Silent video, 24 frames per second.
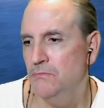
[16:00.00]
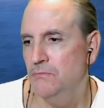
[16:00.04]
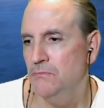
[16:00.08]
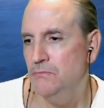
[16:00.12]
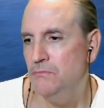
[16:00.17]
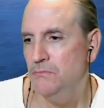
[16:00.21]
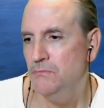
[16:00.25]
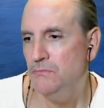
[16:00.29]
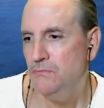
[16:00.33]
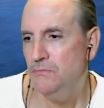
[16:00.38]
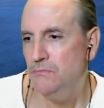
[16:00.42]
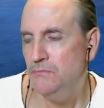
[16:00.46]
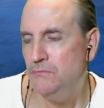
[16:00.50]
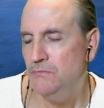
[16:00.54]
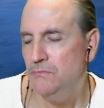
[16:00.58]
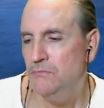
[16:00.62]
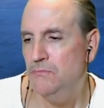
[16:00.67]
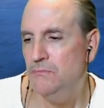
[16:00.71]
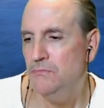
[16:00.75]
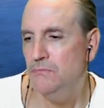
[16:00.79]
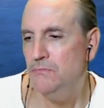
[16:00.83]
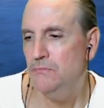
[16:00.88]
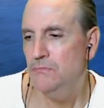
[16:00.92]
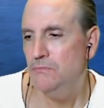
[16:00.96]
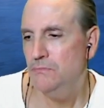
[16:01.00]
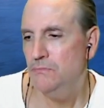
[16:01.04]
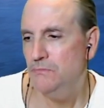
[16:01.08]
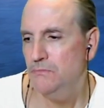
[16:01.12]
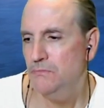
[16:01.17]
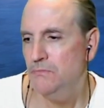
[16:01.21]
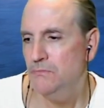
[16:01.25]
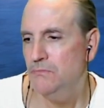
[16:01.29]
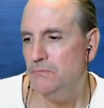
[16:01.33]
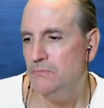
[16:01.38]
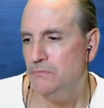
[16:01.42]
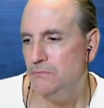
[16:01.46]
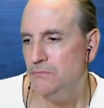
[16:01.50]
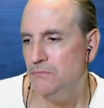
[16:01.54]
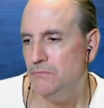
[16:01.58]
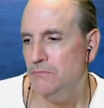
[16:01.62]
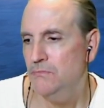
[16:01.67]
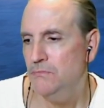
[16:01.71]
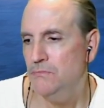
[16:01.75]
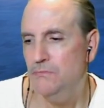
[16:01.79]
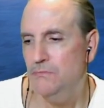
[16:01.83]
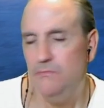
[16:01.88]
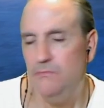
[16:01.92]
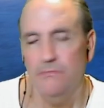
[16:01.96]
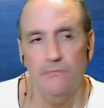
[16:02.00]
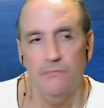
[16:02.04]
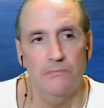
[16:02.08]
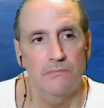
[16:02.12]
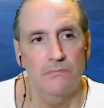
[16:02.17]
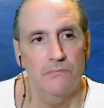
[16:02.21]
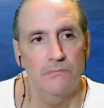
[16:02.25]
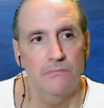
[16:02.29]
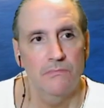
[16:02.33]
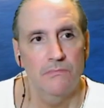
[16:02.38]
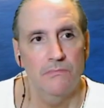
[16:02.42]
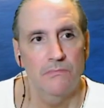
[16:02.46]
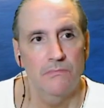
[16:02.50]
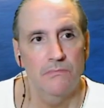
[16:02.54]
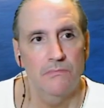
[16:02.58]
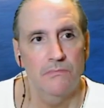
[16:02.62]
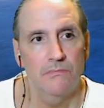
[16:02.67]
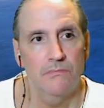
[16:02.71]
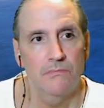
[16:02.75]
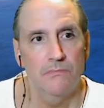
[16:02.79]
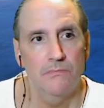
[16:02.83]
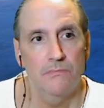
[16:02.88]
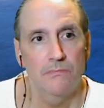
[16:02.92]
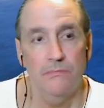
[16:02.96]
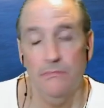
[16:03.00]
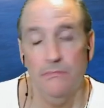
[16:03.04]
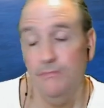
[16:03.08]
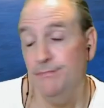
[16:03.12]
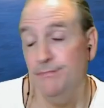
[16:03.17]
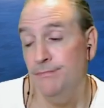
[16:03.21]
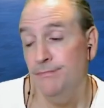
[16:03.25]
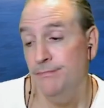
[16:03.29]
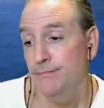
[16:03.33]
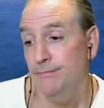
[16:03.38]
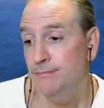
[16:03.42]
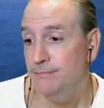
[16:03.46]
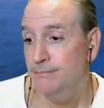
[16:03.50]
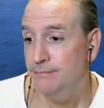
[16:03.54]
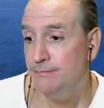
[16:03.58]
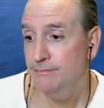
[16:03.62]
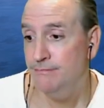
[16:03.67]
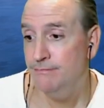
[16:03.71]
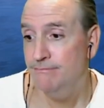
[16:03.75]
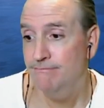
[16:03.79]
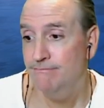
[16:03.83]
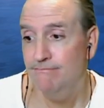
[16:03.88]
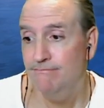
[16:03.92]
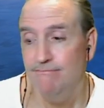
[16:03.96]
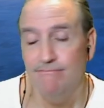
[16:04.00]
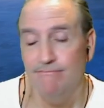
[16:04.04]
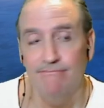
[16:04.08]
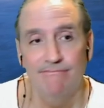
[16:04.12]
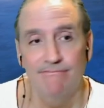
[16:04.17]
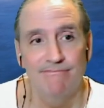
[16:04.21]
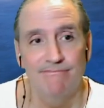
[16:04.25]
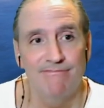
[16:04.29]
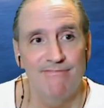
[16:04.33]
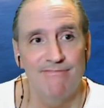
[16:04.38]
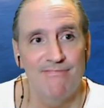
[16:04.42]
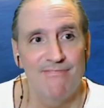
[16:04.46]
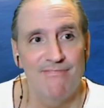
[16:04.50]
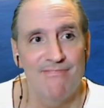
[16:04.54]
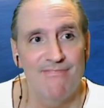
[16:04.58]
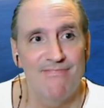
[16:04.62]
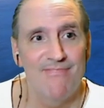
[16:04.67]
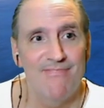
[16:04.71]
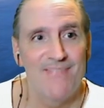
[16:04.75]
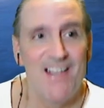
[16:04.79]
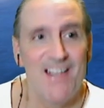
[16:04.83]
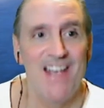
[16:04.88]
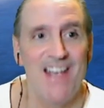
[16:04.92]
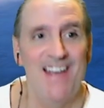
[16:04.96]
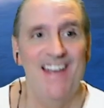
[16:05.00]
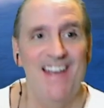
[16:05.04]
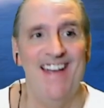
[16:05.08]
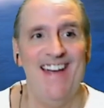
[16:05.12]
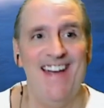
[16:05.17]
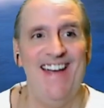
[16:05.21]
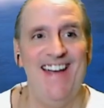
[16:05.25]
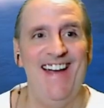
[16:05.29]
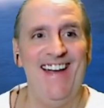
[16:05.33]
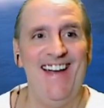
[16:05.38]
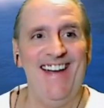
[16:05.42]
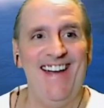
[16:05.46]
(silent)